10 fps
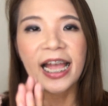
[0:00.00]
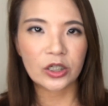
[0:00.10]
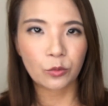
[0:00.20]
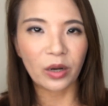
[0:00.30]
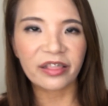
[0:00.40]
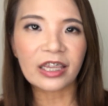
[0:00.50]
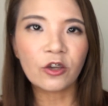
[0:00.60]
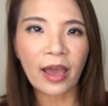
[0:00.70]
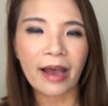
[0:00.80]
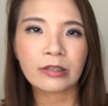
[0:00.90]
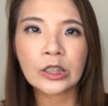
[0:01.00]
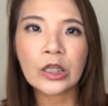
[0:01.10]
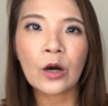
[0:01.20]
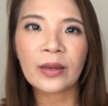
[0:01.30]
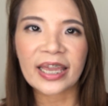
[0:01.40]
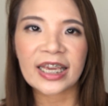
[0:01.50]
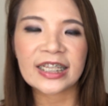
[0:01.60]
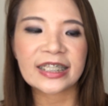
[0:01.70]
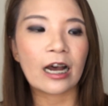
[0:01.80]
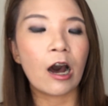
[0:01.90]
Just one thing you have to know
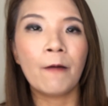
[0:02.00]
is